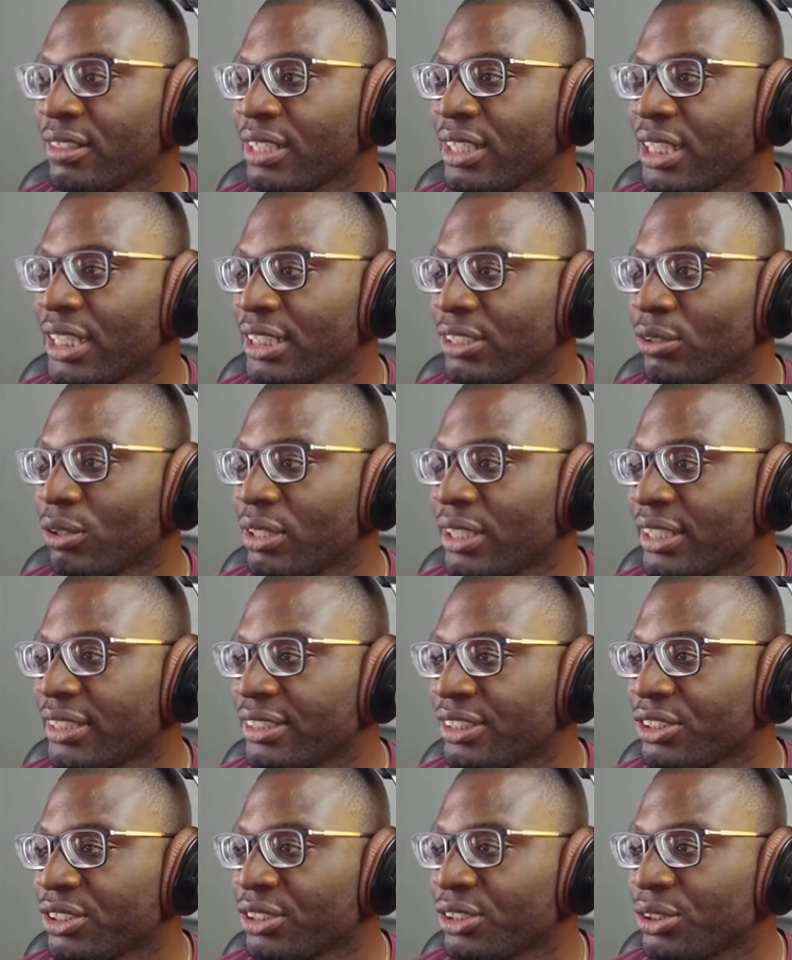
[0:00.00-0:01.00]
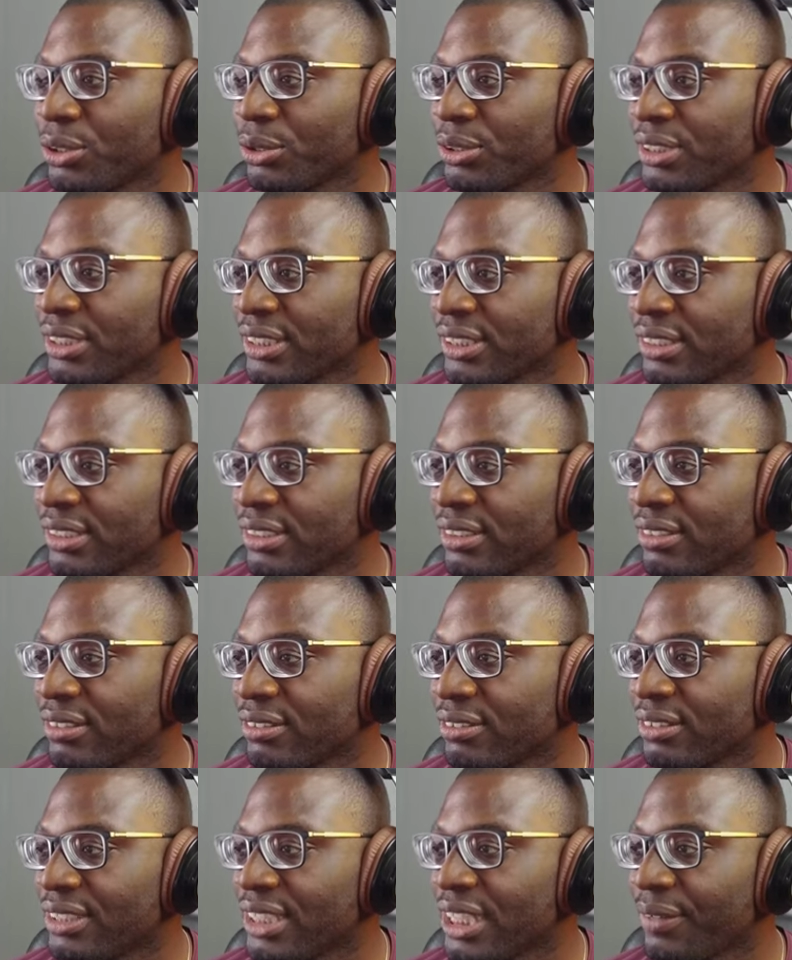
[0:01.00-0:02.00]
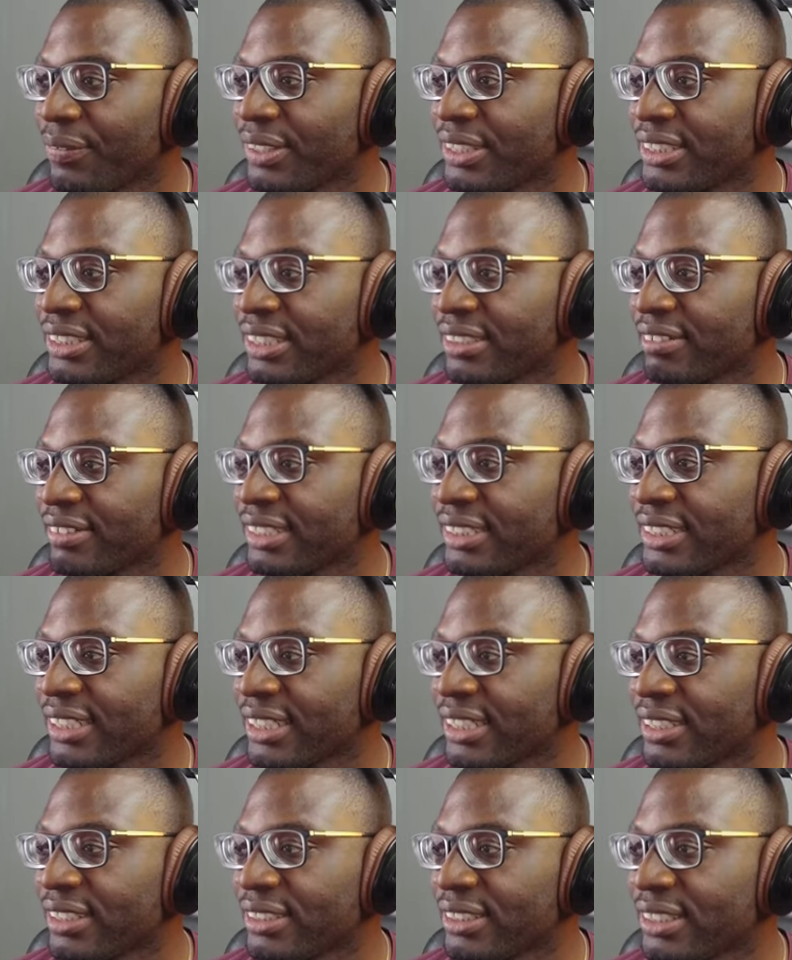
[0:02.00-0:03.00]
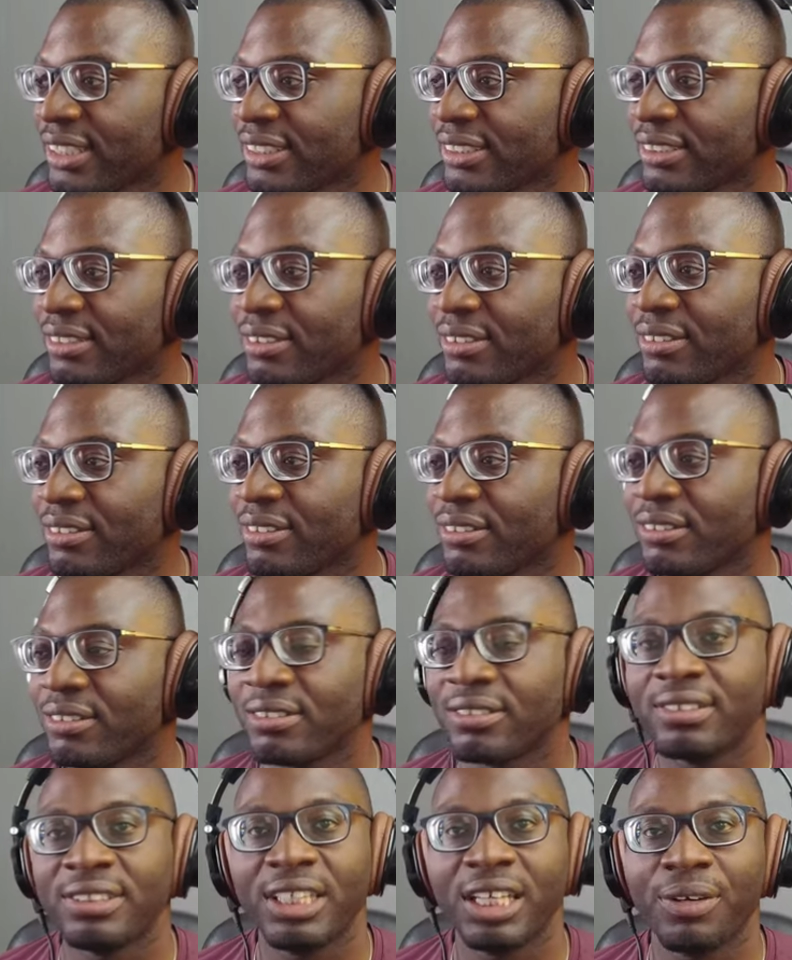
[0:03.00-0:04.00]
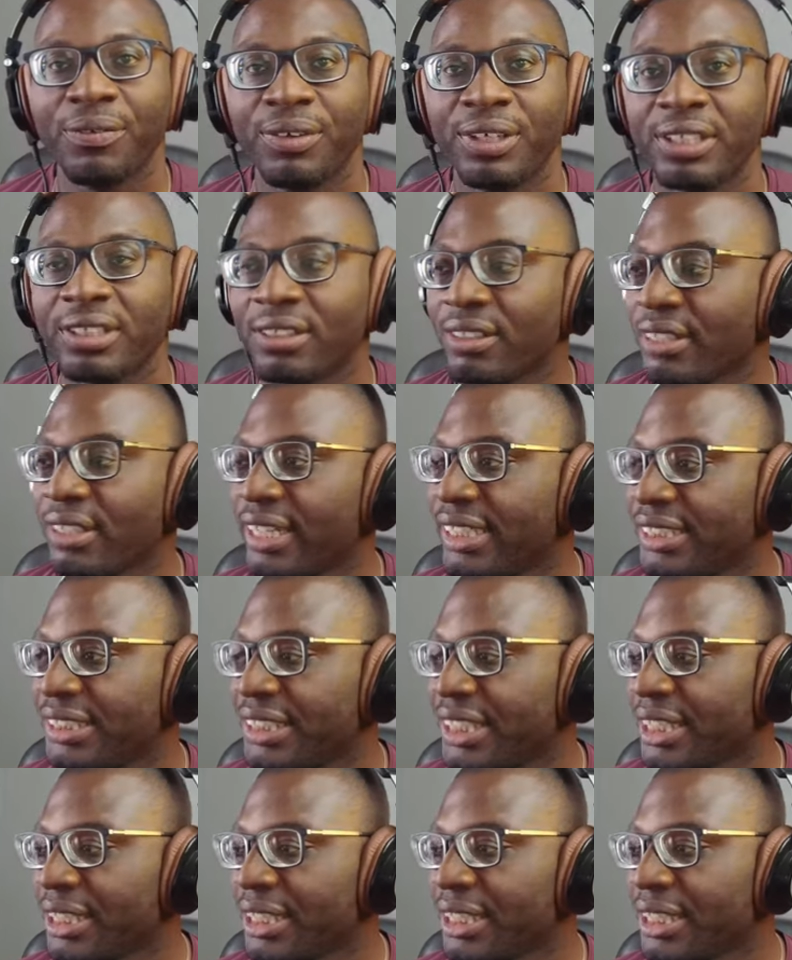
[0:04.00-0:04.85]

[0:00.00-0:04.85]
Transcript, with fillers: and all that it just shows is David Secret, and then it says David A C